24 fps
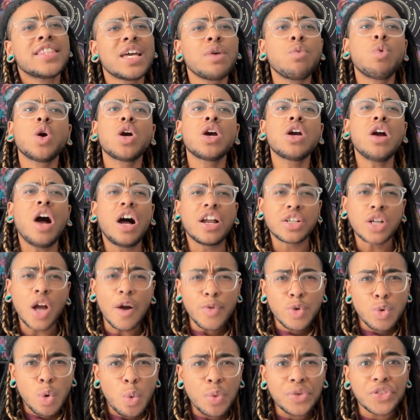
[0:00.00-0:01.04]
They were
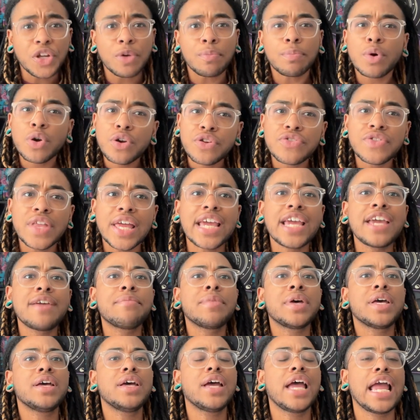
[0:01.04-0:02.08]
uncomfortable with their birth
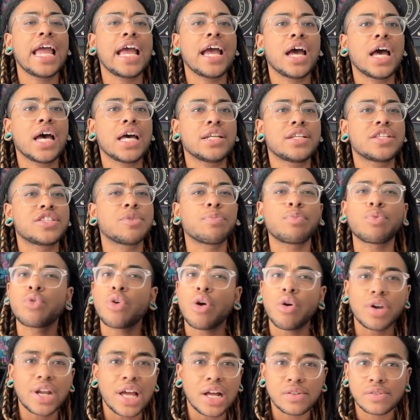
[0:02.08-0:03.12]
name and the
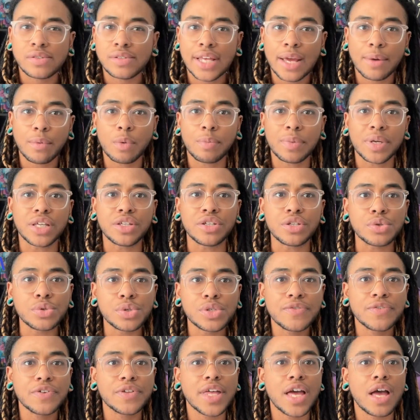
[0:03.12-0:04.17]
pronouns that were being
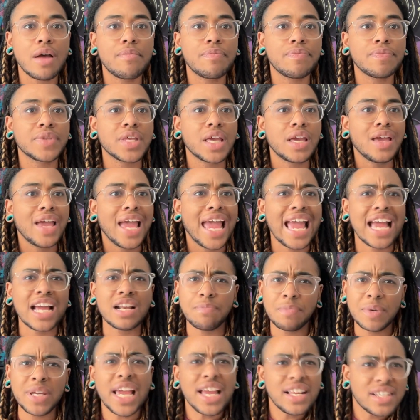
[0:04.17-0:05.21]
used for them,
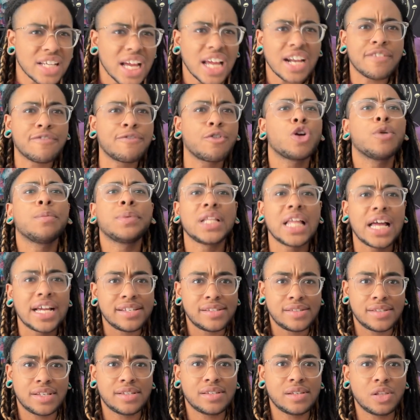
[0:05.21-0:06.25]
and began to kind of
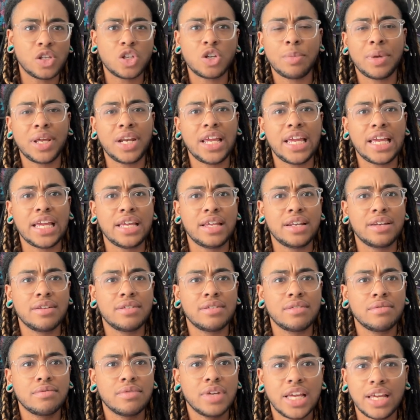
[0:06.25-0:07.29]
verbalize this a little bit
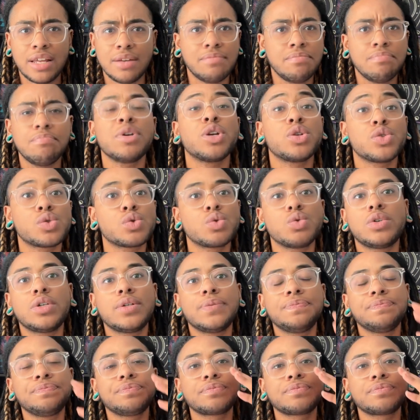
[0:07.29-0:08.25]
in middle school.